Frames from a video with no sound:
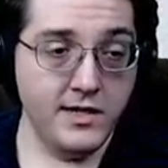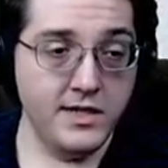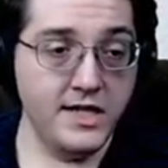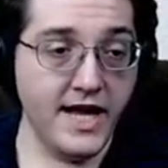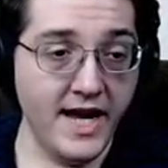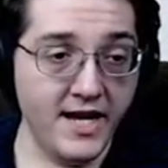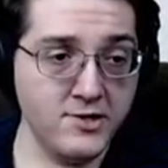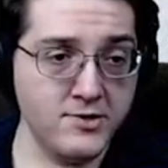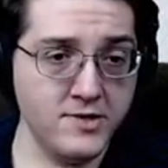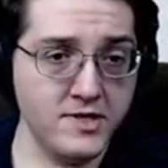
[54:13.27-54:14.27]

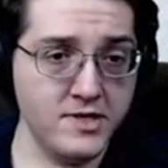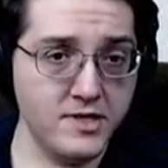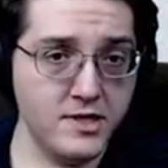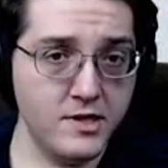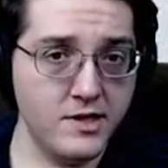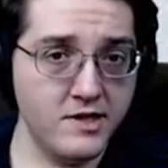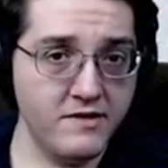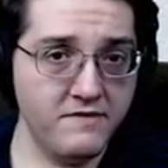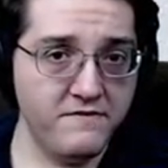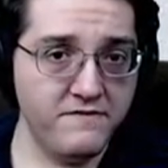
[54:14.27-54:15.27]
Now,
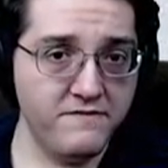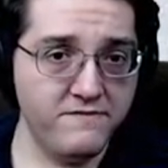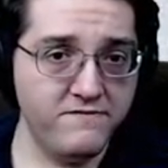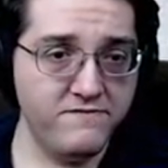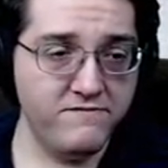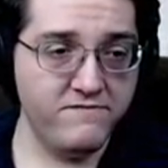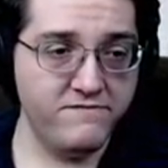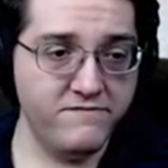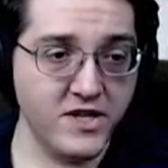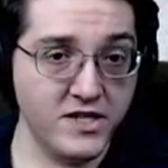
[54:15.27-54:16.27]
the
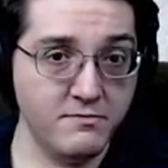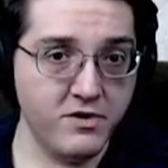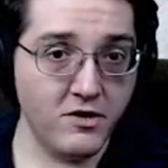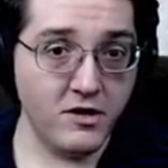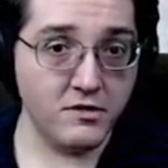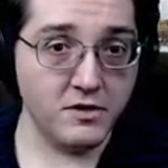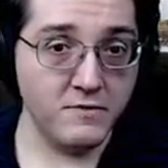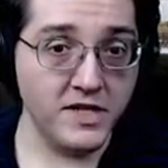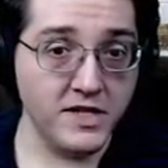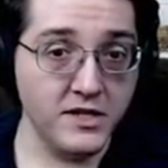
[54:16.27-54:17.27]
fun part.
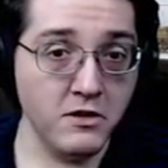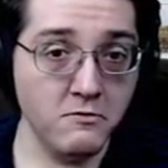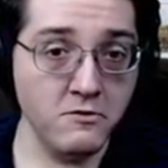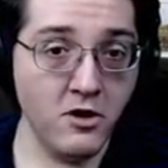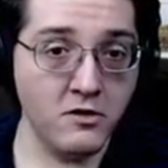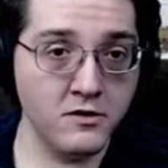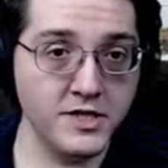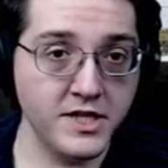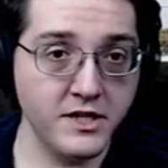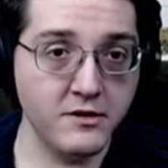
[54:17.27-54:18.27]
We can no longer
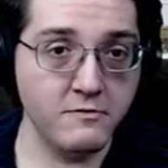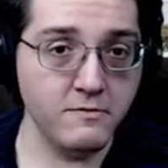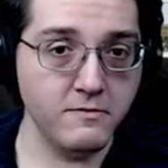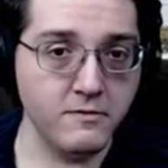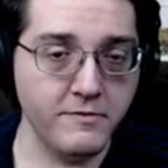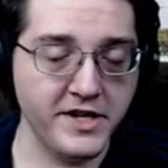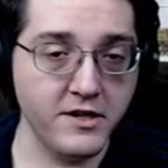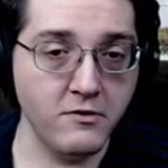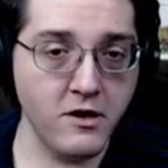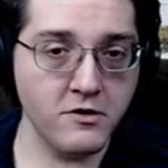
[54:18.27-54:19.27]
deal, we can
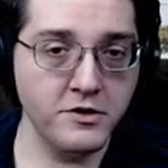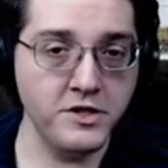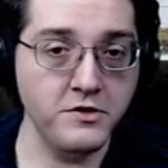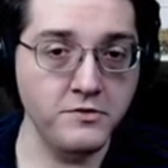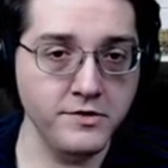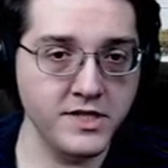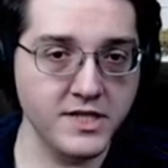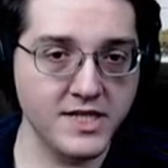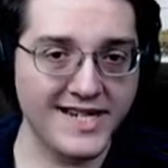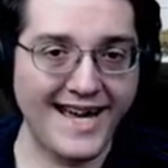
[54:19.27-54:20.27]
no longer use
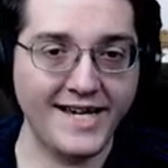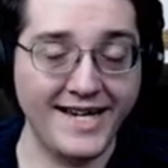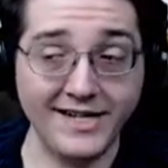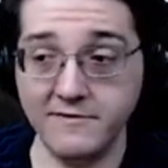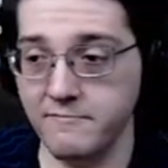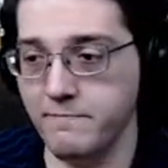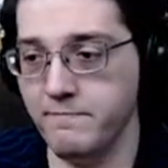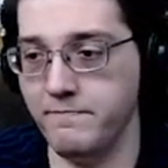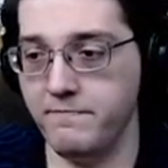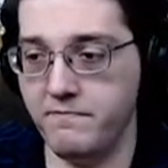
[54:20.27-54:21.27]
stacking
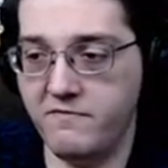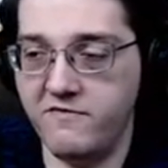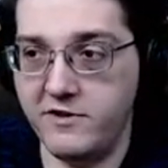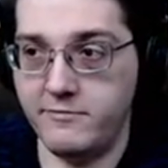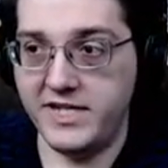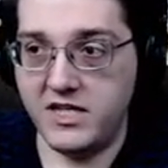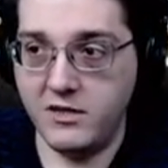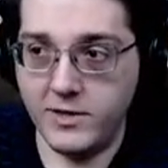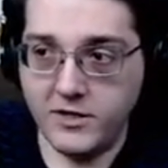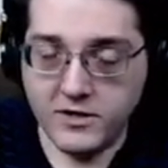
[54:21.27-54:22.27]
for the rest of the
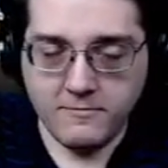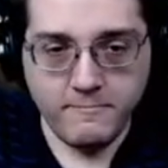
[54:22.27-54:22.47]
build.